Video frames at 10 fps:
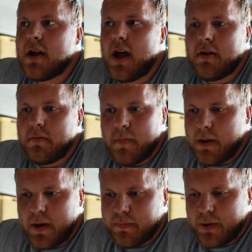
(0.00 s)
Hit my
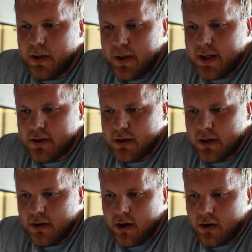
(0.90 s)
big PBs and
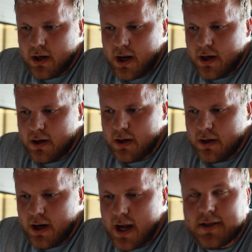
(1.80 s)
then logging in.
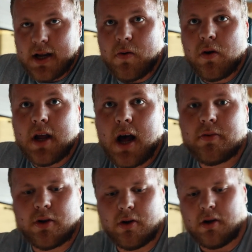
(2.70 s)
The next day I woke
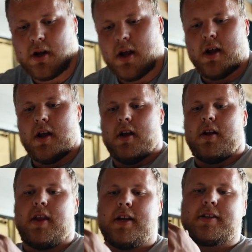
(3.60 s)
up to
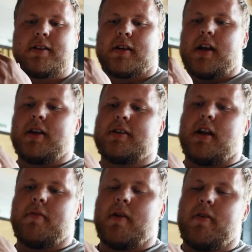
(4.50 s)
this side of my